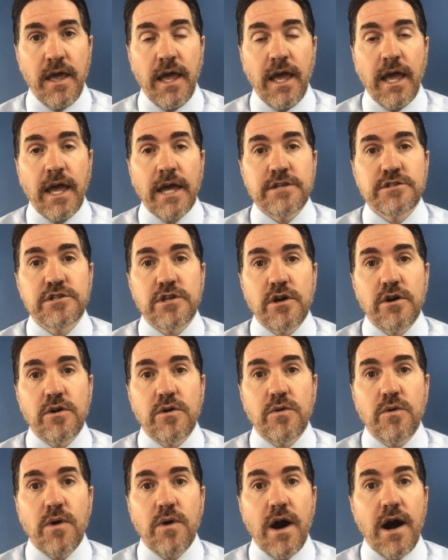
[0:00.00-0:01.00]

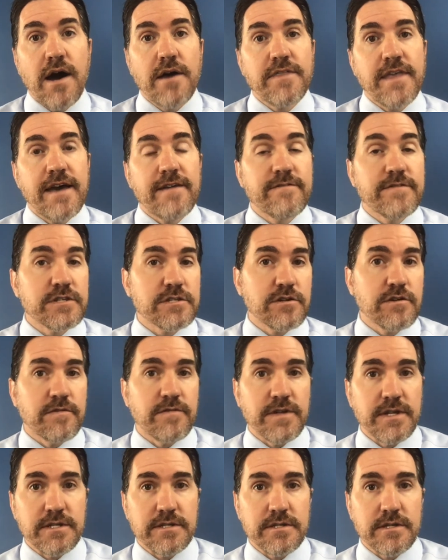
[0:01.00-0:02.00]
So on that visitor
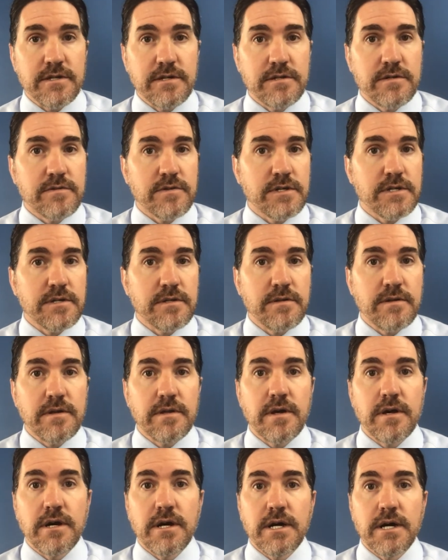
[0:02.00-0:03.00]
visa, you can
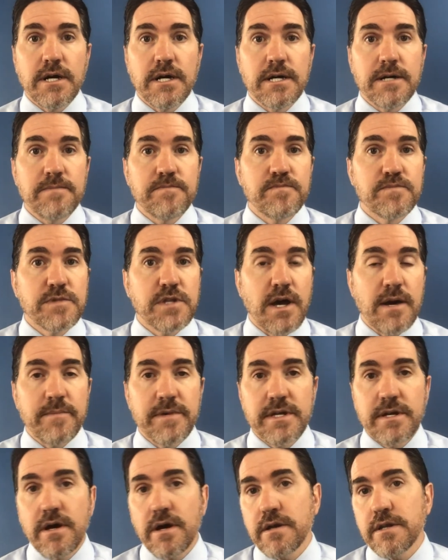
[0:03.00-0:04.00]
come
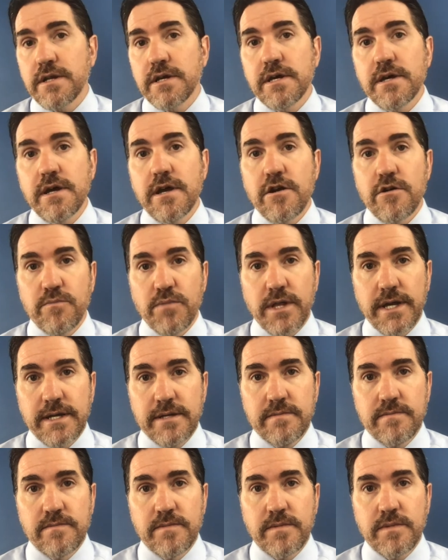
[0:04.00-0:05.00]
in on an
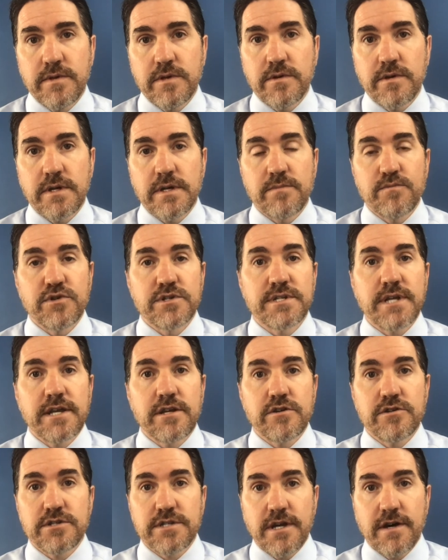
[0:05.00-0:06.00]
airplane. You can present
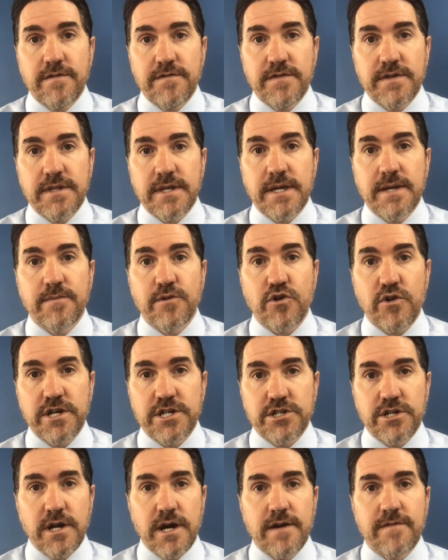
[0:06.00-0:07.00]
yourself to the
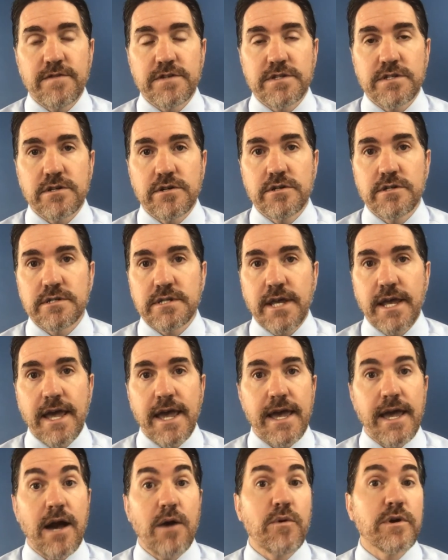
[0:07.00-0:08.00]
immigration officer and say,
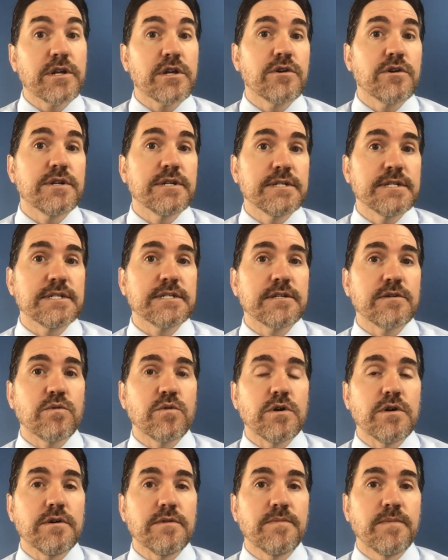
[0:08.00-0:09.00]
hey, I want to go to Disney
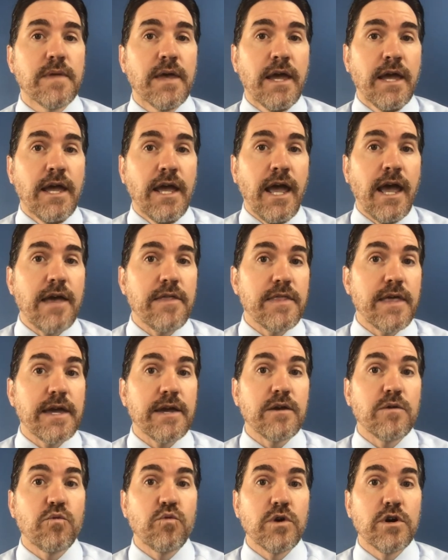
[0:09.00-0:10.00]
World. And
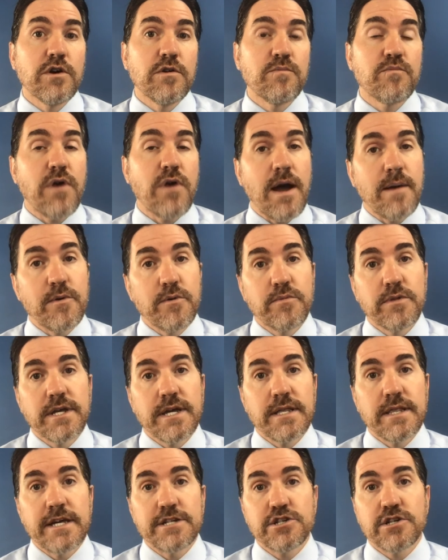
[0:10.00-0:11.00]
they will probably
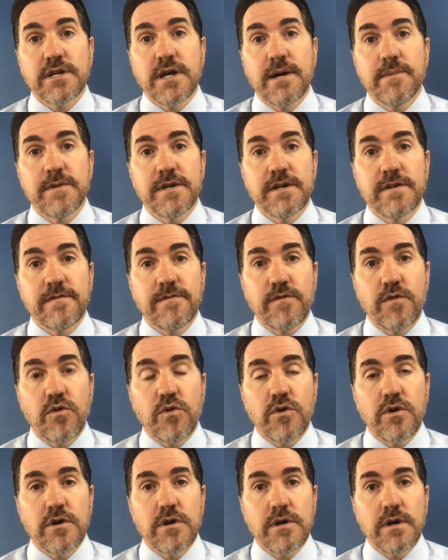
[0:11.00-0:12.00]
let you come in
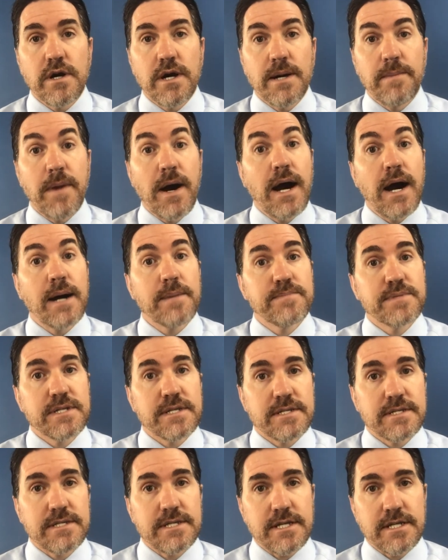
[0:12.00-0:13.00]
for up to
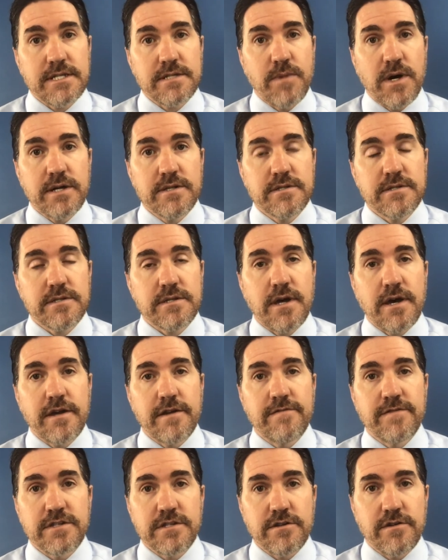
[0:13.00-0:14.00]
6 months on
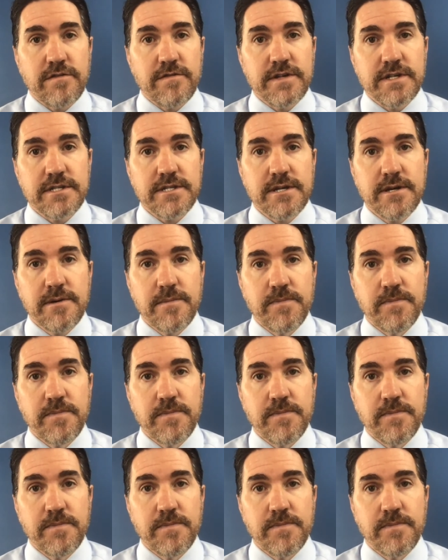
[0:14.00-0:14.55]
a visitor visa.